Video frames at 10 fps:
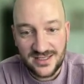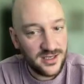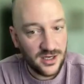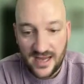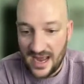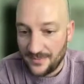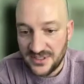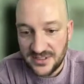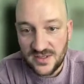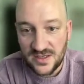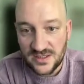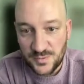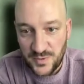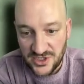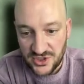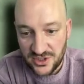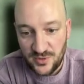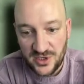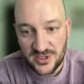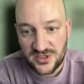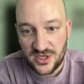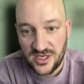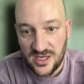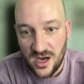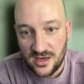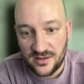Your captains, especially, because they're young,